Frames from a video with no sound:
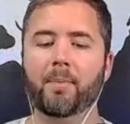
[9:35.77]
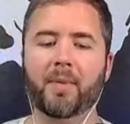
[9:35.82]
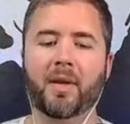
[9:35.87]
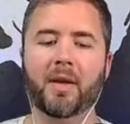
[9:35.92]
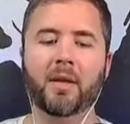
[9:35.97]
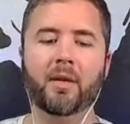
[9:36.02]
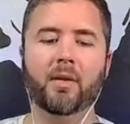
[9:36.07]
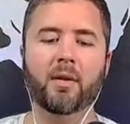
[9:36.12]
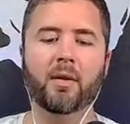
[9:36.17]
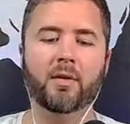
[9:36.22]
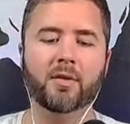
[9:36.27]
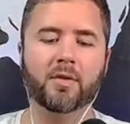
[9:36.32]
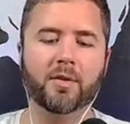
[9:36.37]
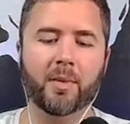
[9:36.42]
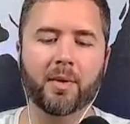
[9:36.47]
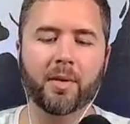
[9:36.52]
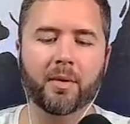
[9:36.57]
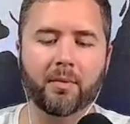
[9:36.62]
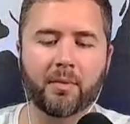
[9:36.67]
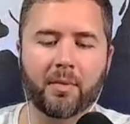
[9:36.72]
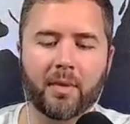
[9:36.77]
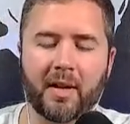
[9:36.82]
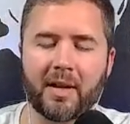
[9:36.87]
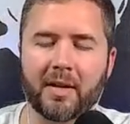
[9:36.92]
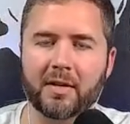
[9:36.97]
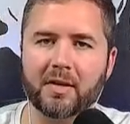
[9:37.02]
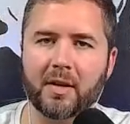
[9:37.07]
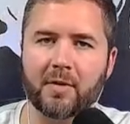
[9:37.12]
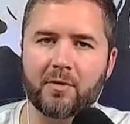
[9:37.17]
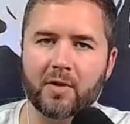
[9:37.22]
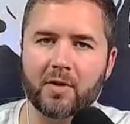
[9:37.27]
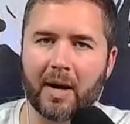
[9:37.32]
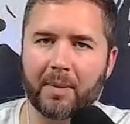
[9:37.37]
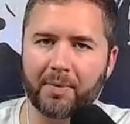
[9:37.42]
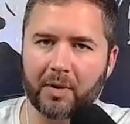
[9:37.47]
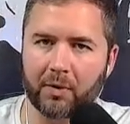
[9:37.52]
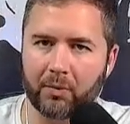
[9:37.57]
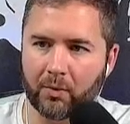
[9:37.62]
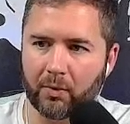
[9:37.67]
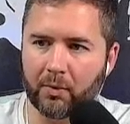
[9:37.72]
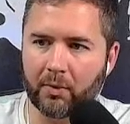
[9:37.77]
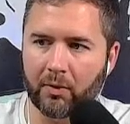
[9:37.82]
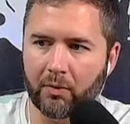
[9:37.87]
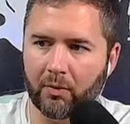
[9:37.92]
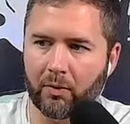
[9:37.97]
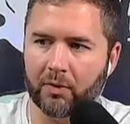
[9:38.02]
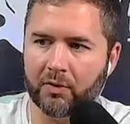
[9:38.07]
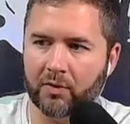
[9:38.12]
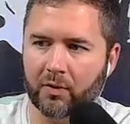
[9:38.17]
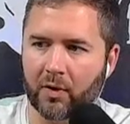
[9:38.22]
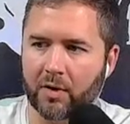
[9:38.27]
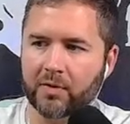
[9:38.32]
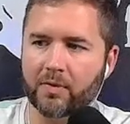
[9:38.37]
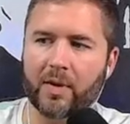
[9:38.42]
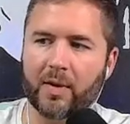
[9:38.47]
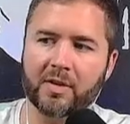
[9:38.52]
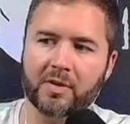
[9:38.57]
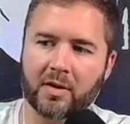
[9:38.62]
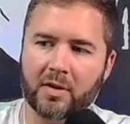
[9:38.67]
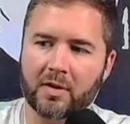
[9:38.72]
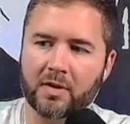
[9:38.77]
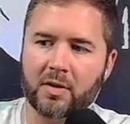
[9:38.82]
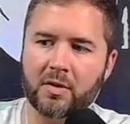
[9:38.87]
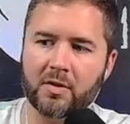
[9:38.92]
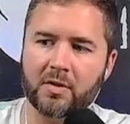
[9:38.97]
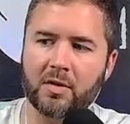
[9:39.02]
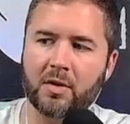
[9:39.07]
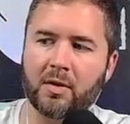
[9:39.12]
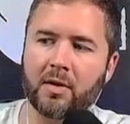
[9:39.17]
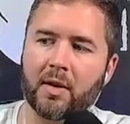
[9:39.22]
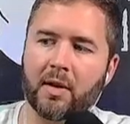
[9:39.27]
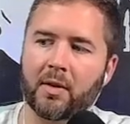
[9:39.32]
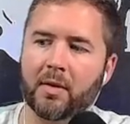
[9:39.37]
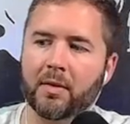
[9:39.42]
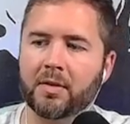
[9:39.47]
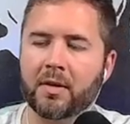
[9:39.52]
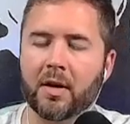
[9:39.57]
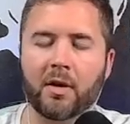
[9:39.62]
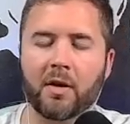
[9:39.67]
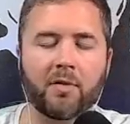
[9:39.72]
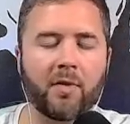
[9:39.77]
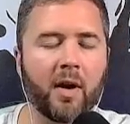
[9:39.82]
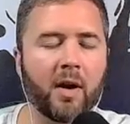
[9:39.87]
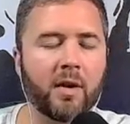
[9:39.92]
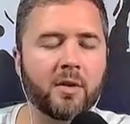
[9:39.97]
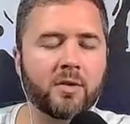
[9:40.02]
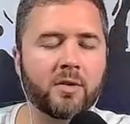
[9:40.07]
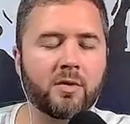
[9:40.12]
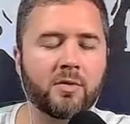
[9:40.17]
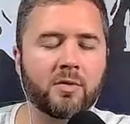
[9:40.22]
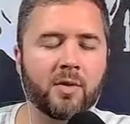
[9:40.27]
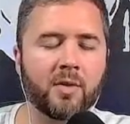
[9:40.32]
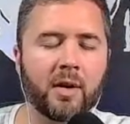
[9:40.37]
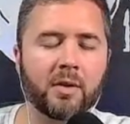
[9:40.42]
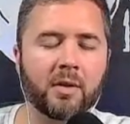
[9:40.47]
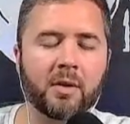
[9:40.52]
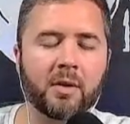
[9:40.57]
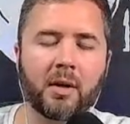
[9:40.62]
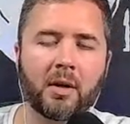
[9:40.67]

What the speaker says: And some of the hints I've dropped on as far as wrestling is concerned on the Terrifier 2 trailer.